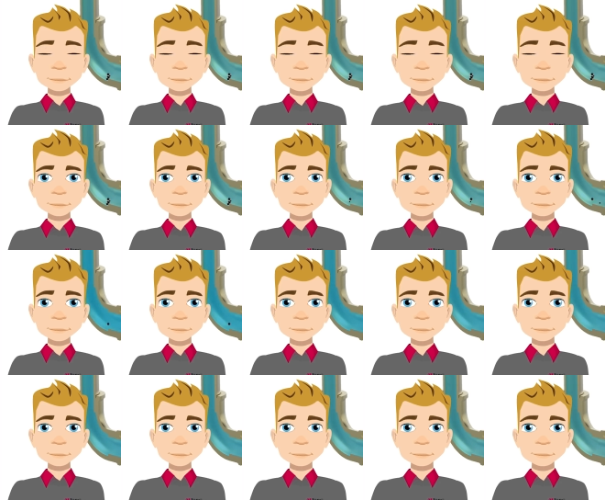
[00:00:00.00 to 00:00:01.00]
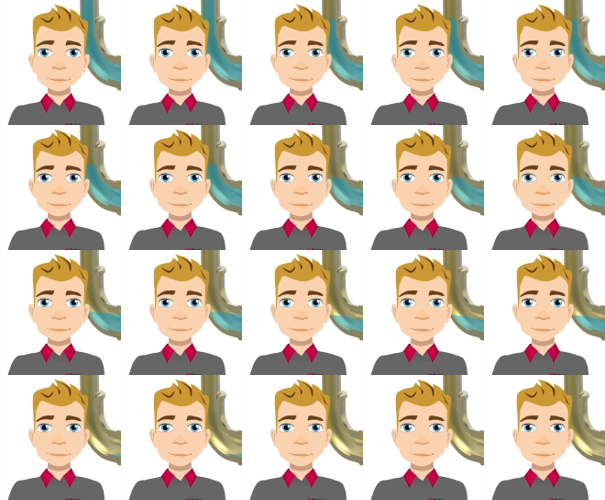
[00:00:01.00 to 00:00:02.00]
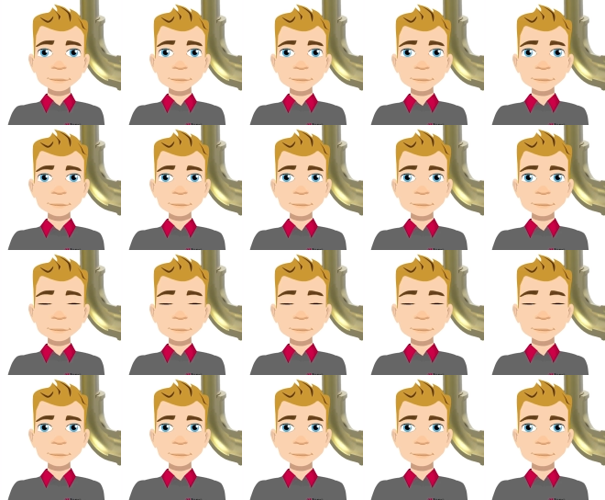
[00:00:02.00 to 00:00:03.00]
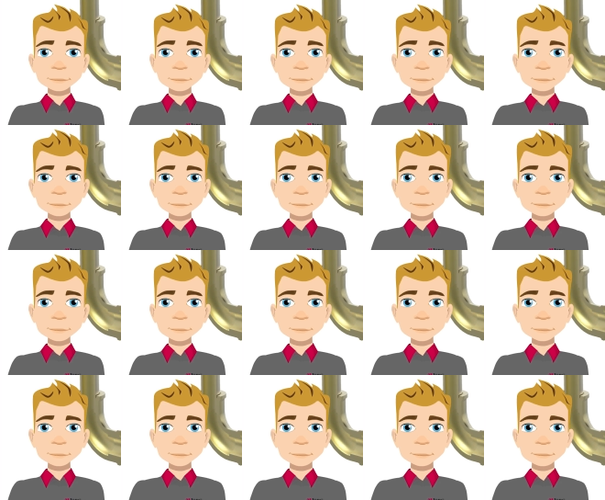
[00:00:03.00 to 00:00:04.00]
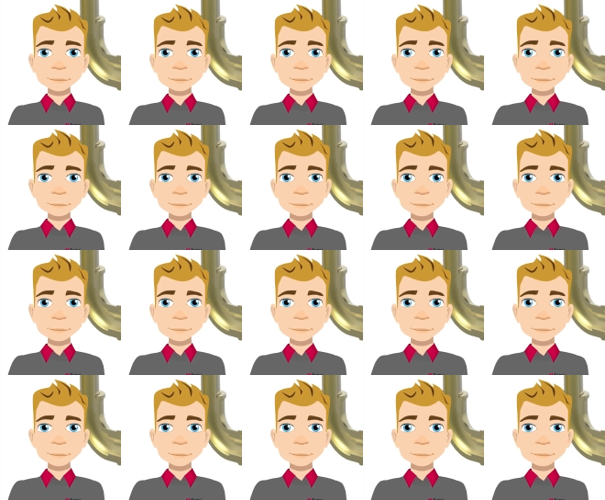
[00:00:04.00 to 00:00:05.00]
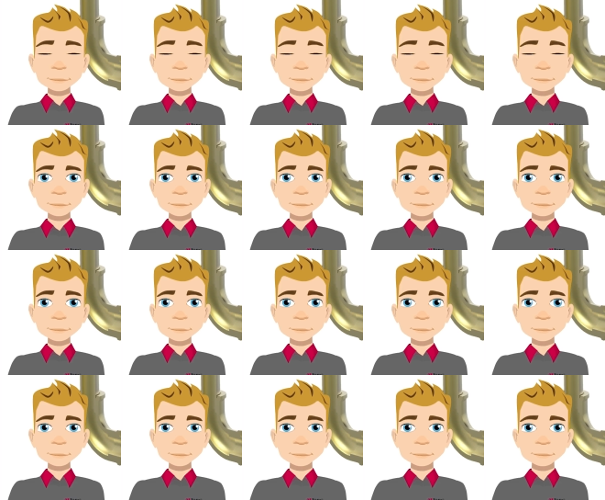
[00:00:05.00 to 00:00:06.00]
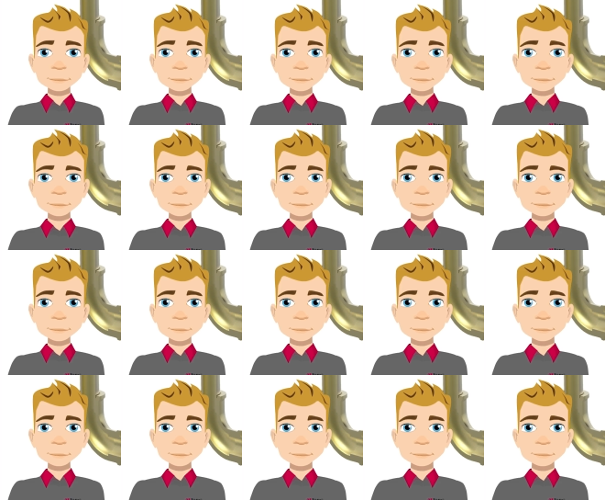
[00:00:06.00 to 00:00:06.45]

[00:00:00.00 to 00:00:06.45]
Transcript: (silence)